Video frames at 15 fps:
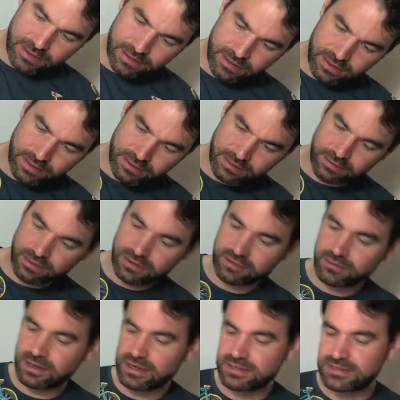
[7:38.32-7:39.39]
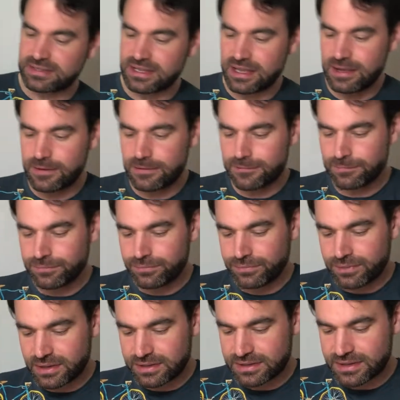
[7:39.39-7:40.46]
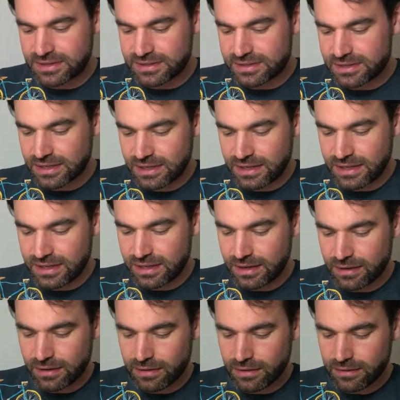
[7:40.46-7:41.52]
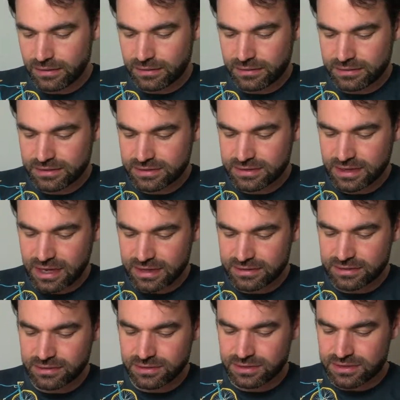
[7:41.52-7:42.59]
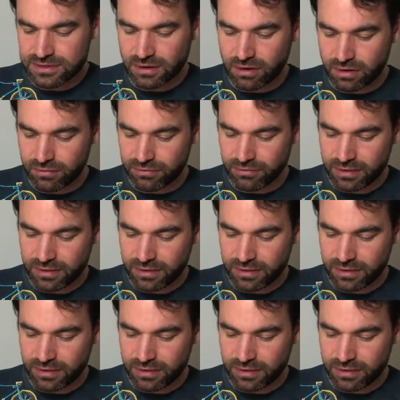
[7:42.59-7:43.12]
and you can really see that this here starts to dissolve,